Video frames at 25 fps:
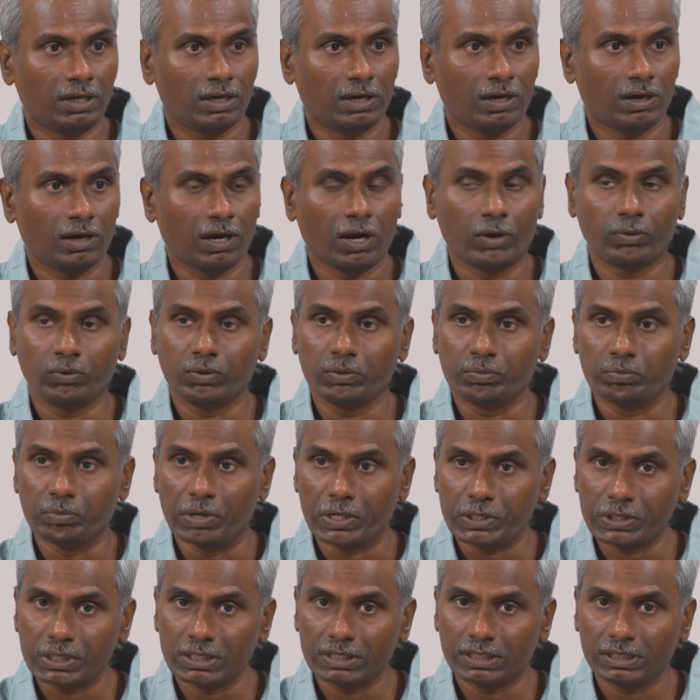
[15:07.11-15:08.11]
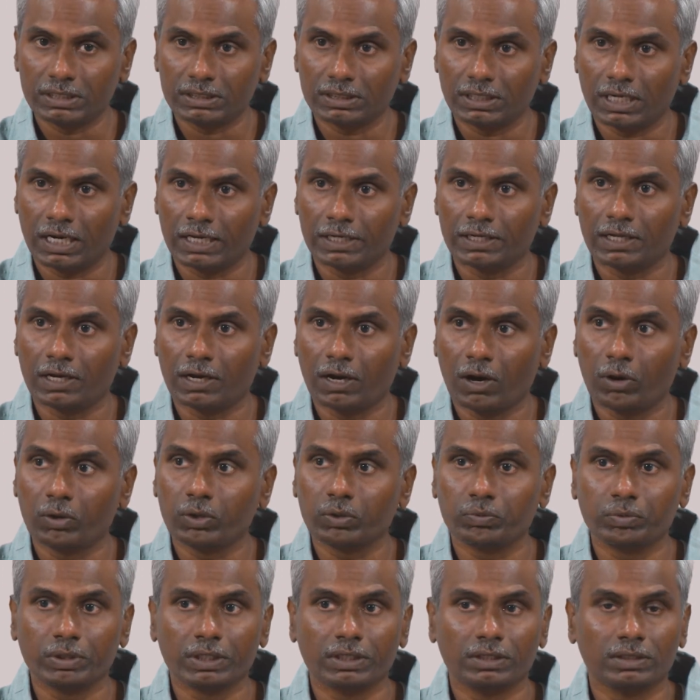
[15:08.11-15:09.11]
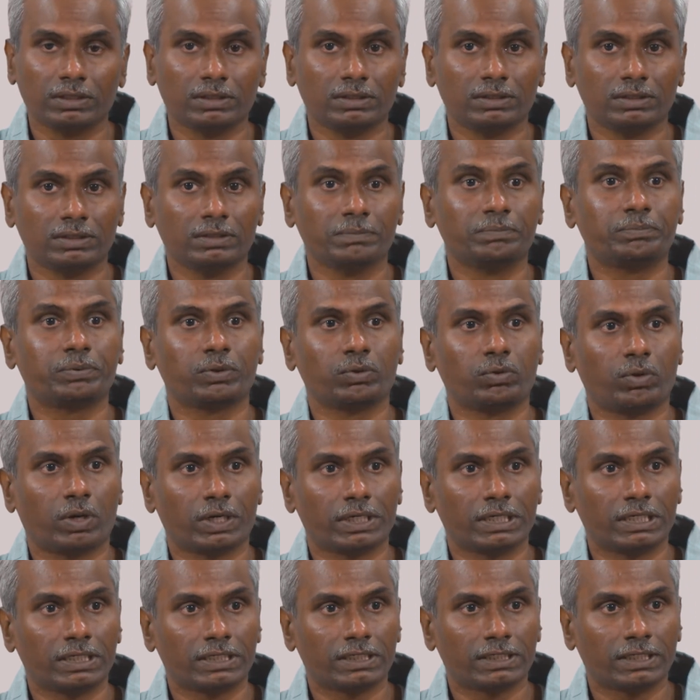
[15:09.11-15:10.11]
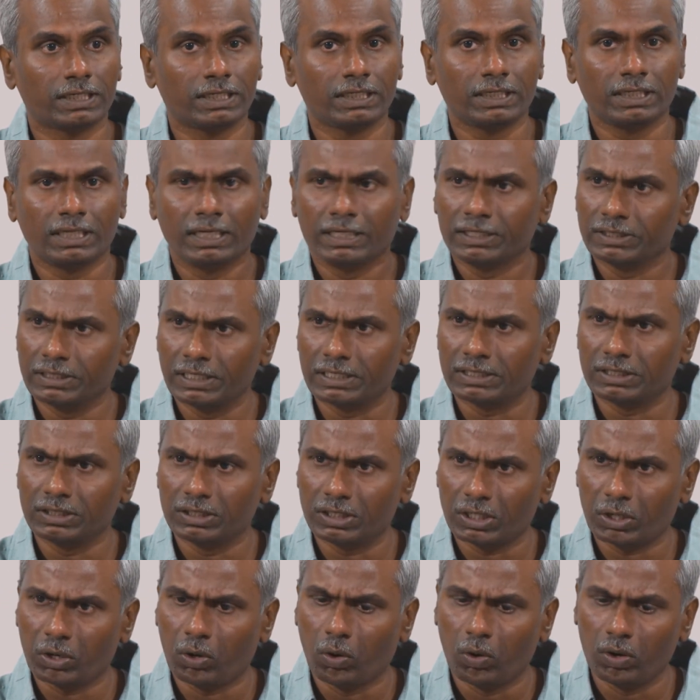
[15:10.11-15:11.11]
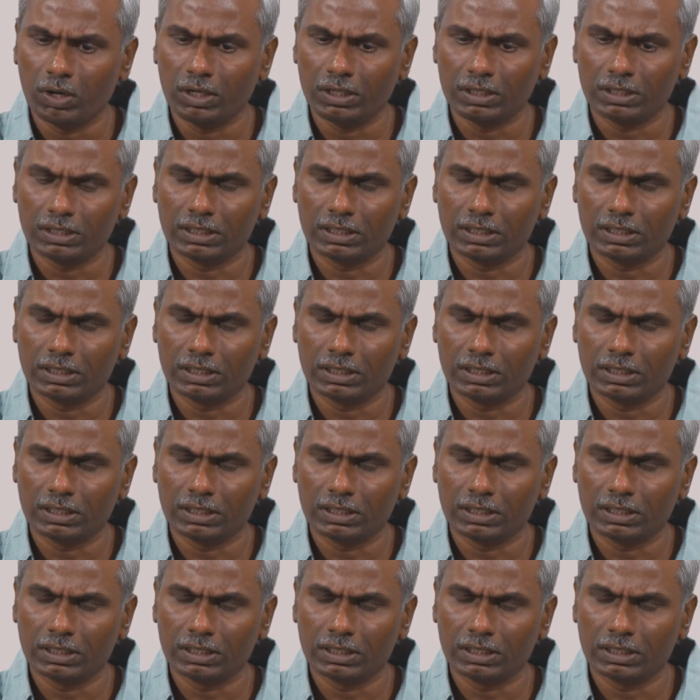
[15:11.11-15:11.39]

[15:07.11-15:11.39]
How do we measure it and how do we improve on it? The whole